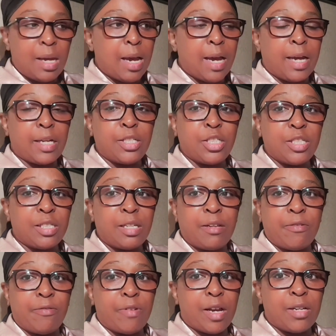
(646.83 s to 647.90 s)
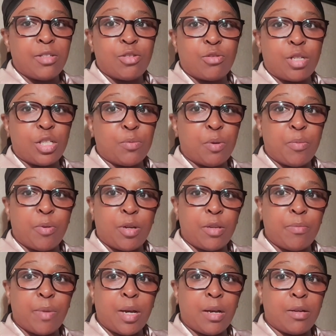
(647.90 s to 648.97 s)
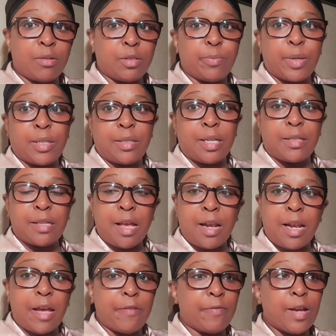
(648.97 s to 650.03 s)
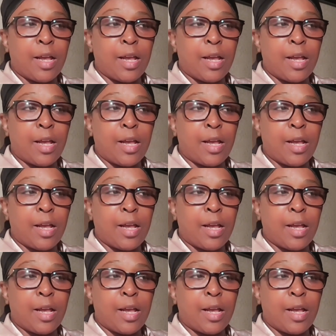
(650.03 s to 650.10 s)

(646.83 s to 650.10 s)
I can't just invite strange people in my house, but that's her life.